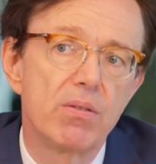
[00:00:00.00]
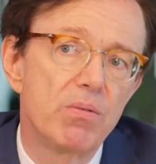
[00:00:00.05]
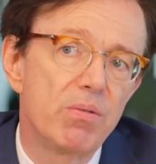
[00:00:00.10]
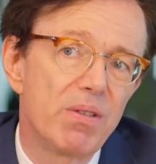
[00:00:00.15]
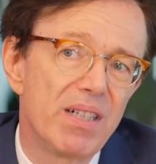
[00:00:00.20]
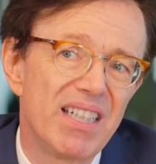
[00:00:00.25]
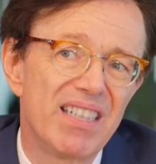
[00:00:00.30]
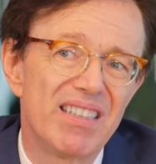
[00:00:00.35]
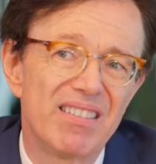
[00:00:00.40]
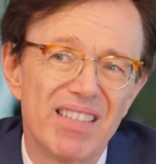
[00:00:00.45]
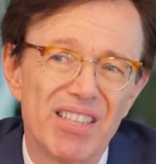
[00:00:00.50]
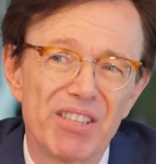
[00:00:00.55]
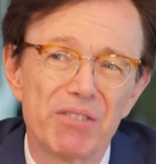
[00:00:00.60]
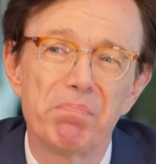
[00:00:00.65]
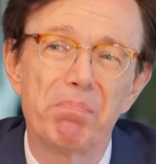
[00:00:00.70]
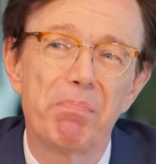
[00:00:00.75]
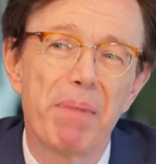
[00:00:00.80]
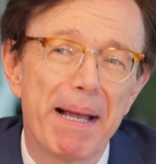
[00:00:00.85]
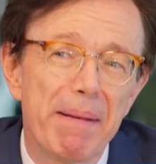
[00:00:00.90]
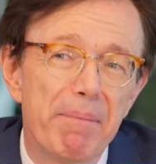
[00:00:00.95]
where there's
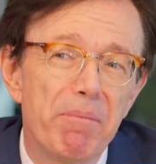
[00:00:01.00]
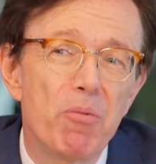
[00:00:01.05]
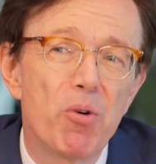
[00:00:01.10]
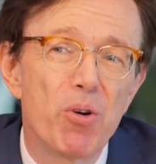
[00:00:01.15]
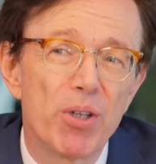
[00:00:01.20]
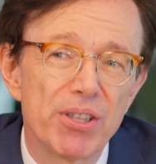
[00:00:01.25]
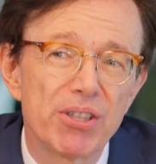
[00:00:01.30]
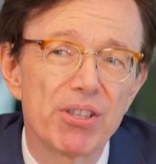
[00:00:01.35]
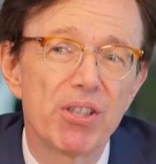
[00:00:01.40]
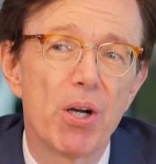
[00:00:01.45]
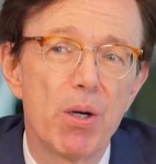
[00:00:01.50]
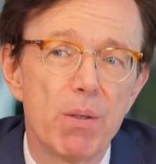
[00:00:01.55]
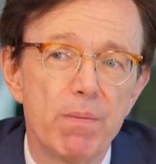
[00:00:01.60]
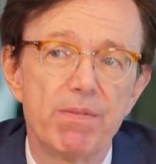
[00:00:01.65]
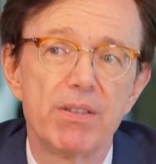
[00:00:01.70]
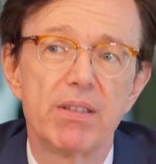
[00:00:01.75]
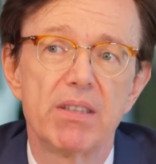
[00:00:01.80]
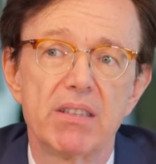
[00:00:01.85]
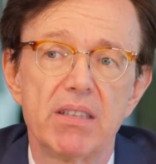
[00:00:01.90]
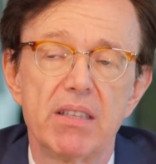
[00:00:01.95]
more scope
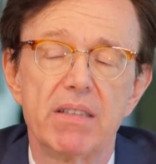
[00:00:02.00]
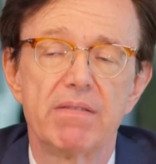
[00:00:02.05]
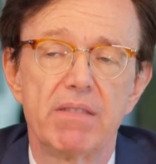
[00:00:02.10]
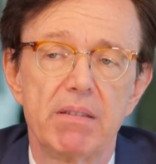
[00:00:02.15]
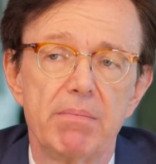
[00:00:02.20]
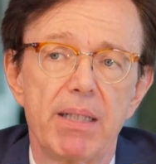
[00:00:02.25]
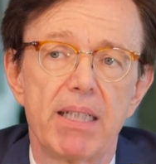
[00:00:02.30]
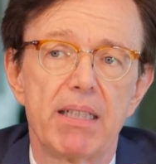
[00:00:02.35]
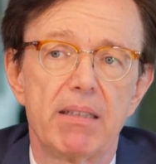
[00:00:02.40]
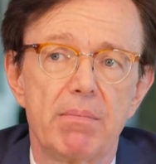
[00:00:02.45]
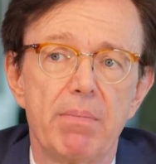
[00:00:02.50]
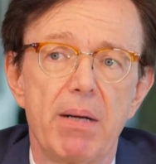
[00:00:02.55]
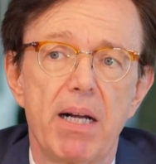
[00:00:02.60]
for delivering better